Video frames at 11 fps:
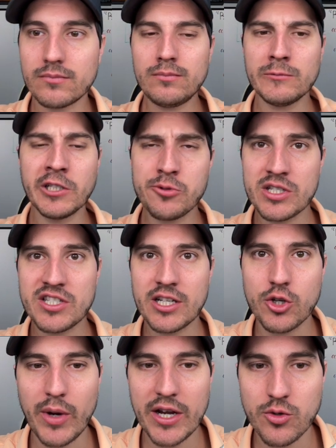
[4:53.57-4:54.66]
This was a
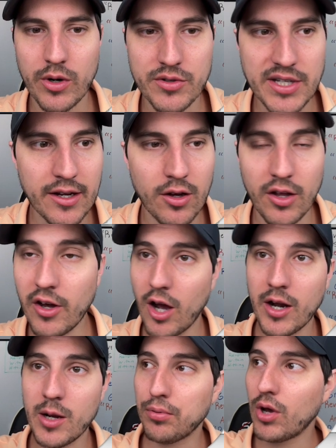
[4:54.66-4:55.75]
situation where it was like
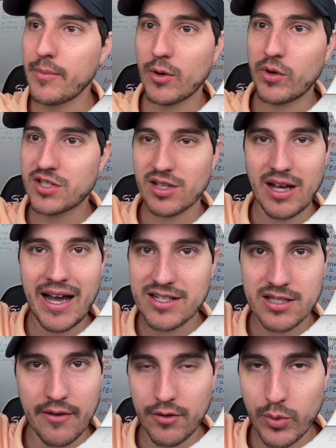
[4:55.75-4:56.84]
unemployment went to the highest
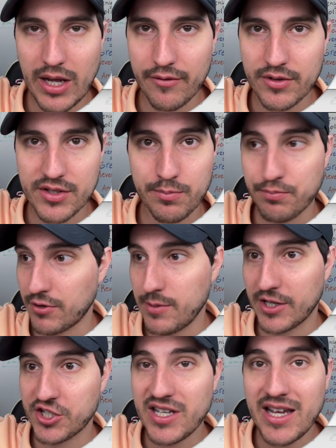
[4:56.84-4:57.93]
level we ever pretty much
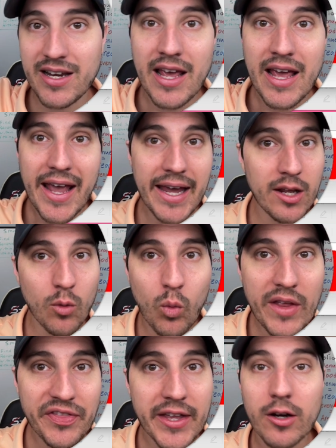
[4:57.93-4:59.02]
seen, and it
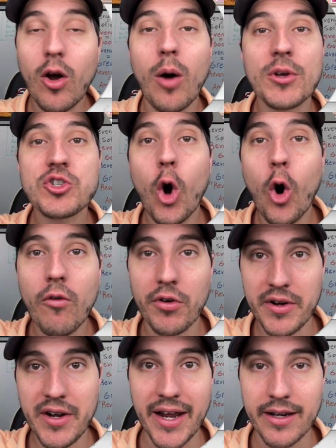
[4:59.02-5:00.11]
went there almost
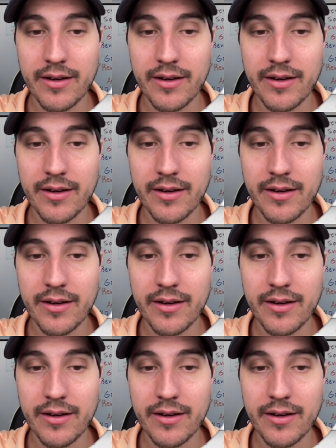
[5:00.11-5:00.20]
overnight.